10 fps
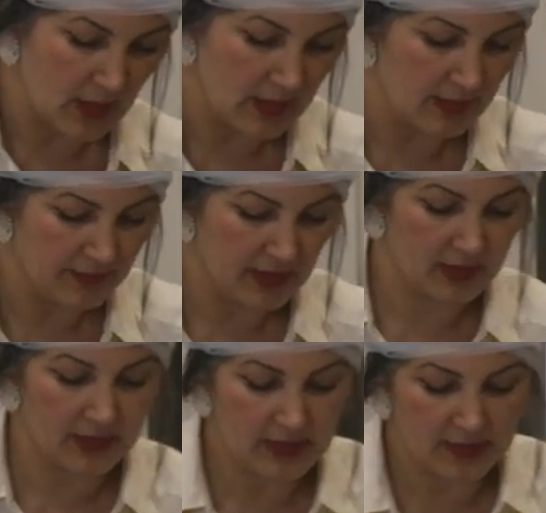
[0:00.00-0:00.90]
Let me
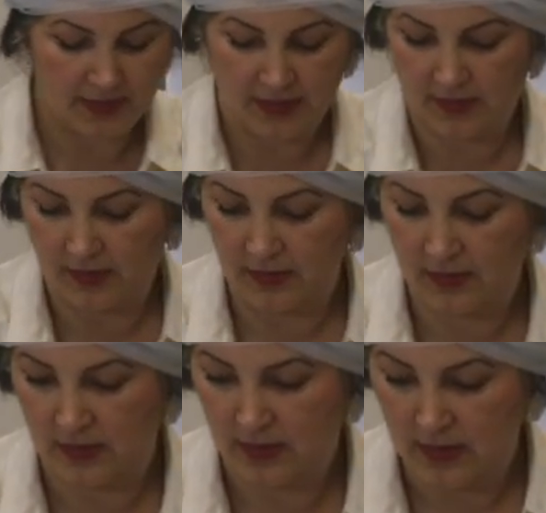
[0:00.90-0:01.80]
clean up here
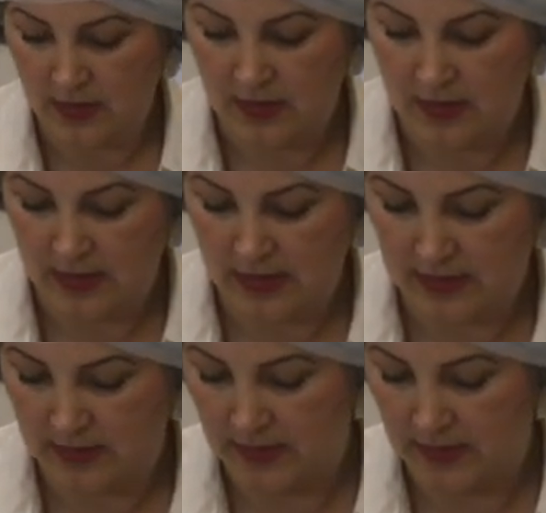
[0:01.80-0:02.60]
a little